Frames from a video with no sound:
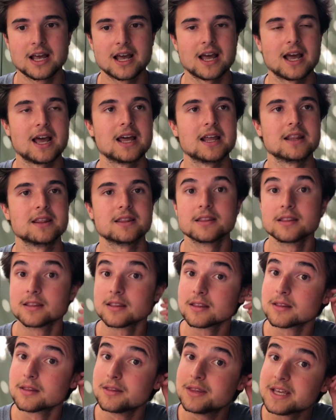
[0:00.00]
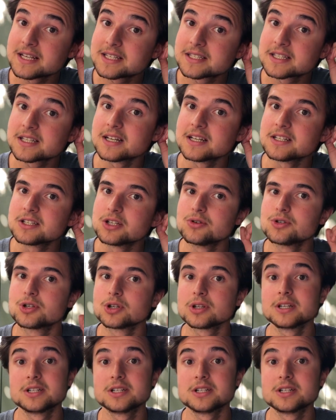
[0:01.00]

And this is usually